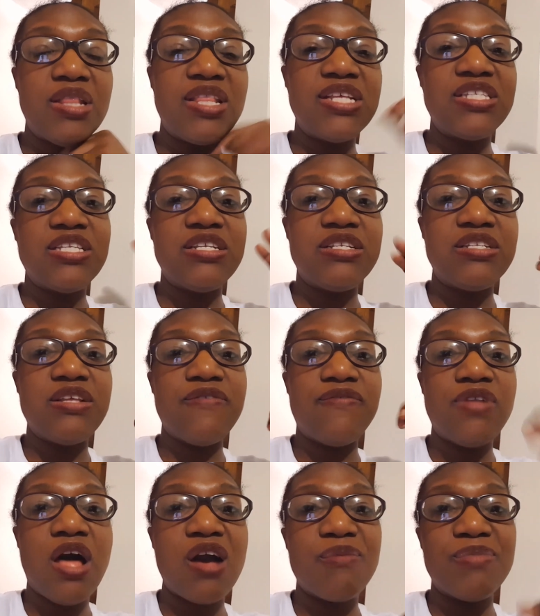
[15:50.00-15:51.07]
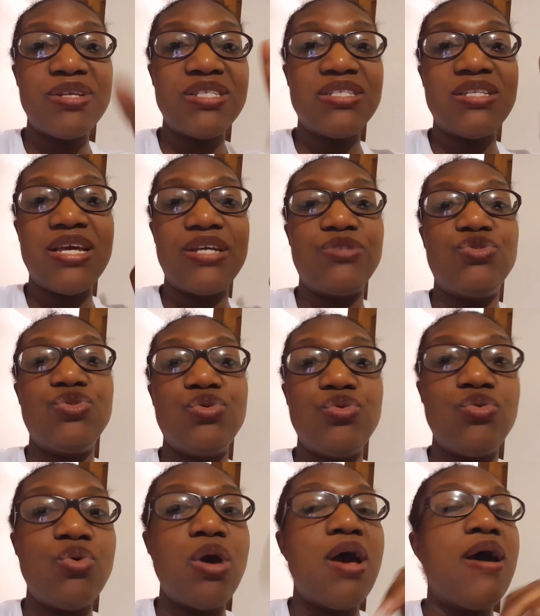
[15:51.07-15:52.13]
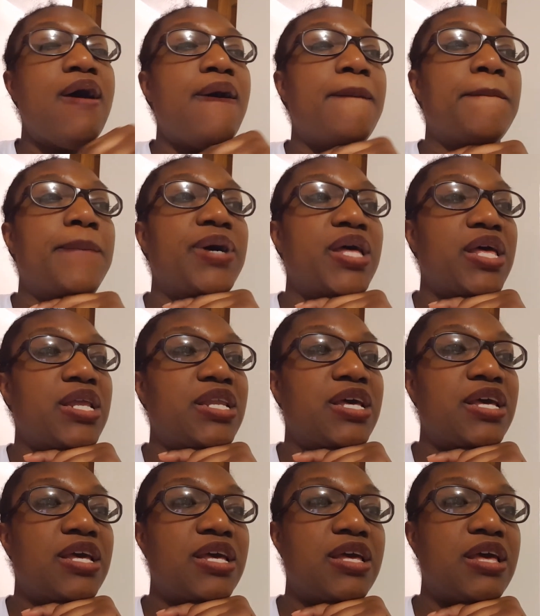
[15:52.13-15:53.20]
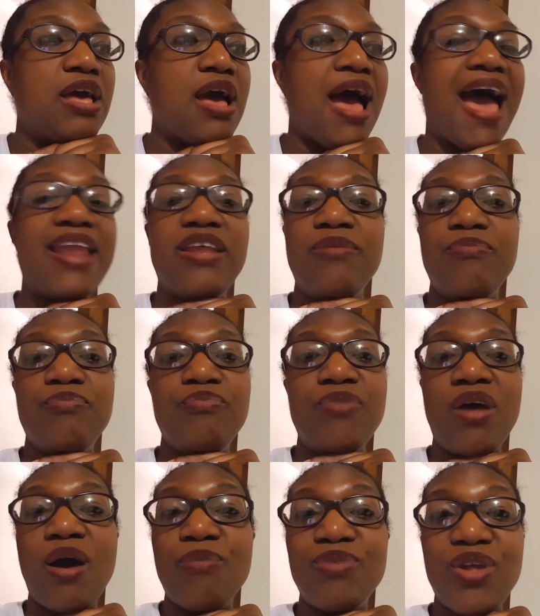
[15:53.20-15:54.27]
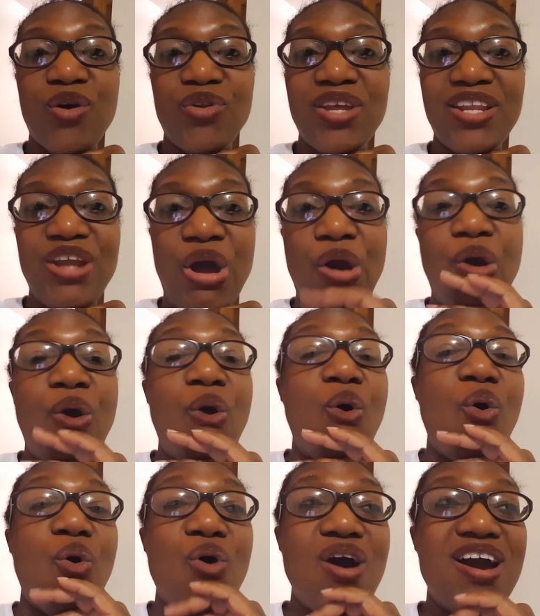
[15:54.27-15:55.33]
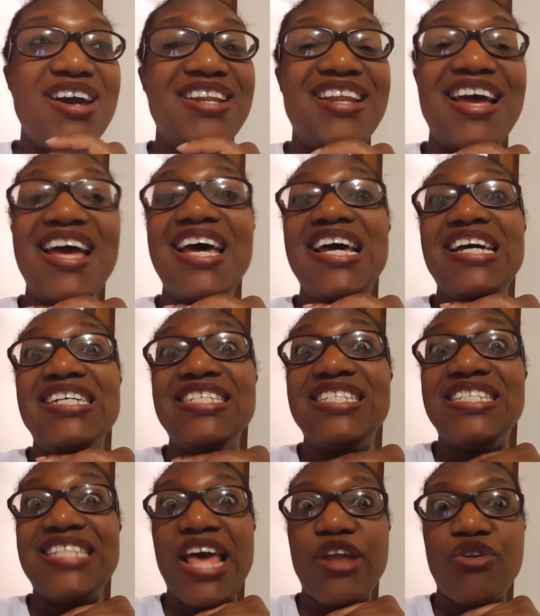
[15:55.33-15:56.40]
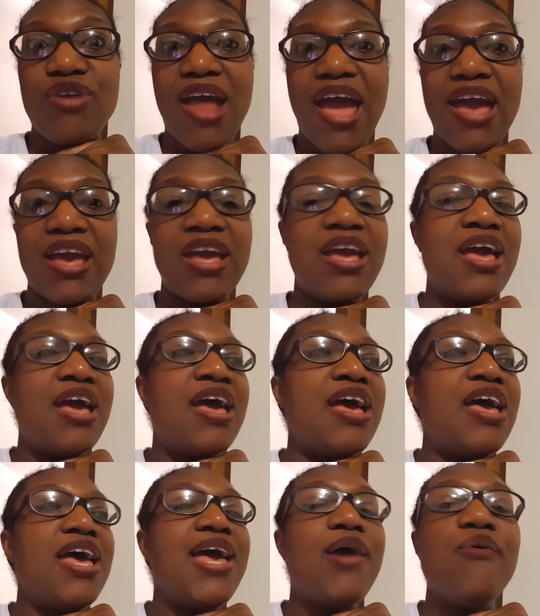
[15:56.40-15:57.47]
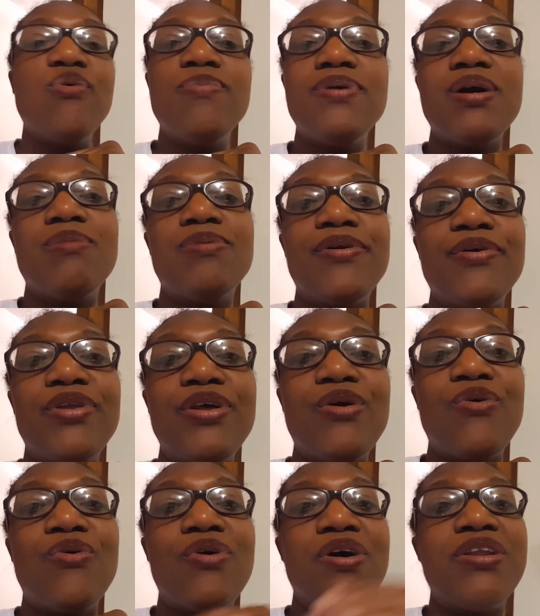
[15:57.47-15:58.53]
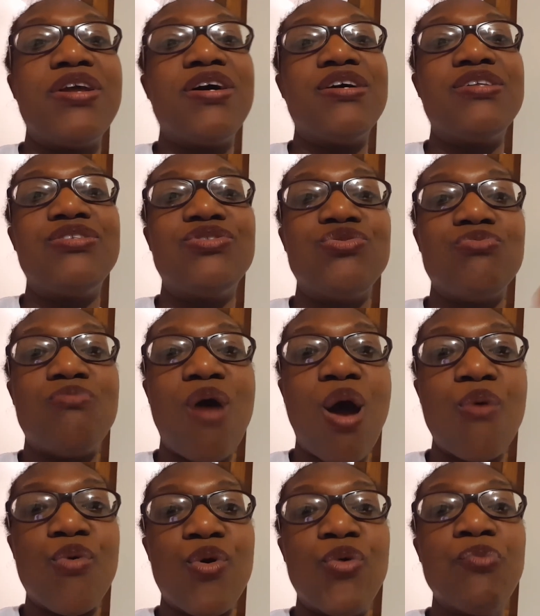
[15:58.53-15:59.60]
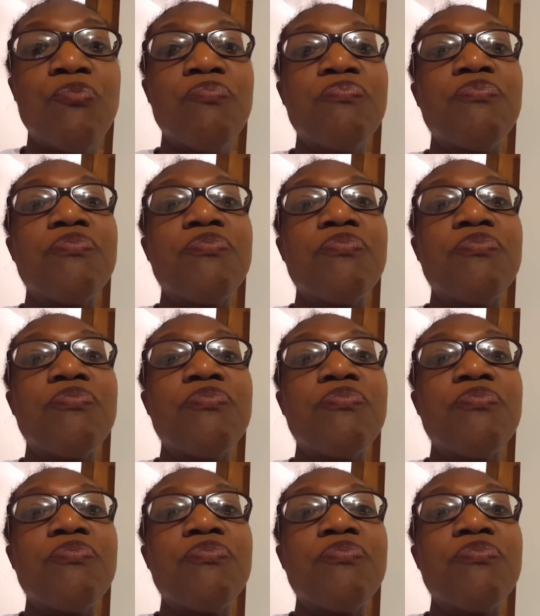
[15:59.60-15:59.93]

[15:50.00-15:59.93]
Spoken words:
This is Vlogmas Day 2, but I didn't upload it on Saturday. It will be uploaded on tomorrow,